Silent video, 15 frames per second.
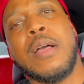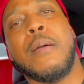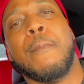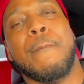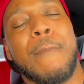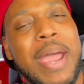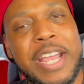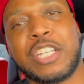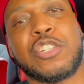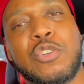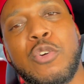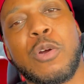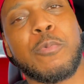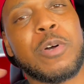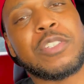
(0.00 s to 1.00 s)
Make
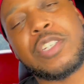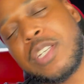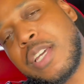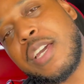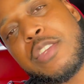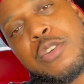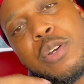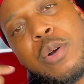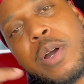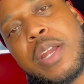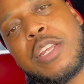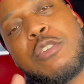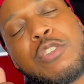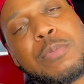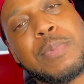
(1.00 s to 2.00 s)
sure, once again, you go ahead
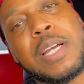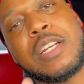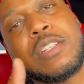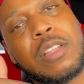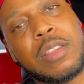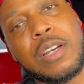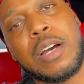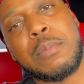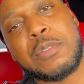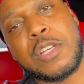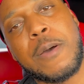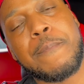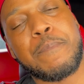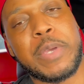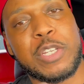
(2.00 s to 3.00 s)
and you smash the thumbs
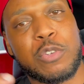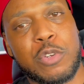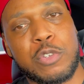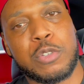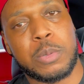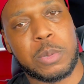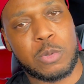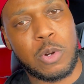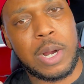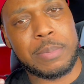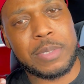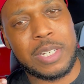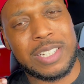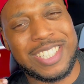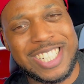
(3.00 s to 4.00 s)
up, and make sure you subscribe
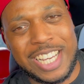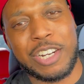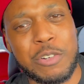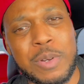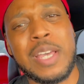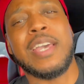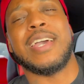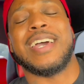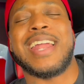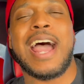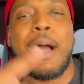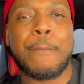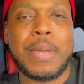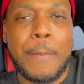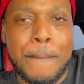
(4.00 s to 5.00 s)
to the channel, and
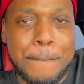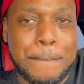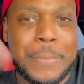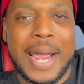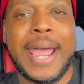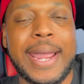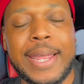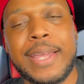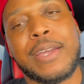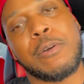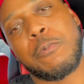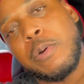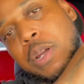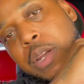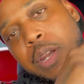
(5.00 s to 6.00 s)
I'll be back
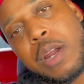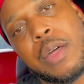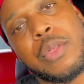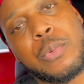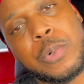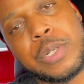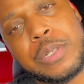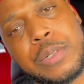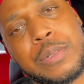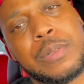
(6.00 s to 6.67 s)
with another one.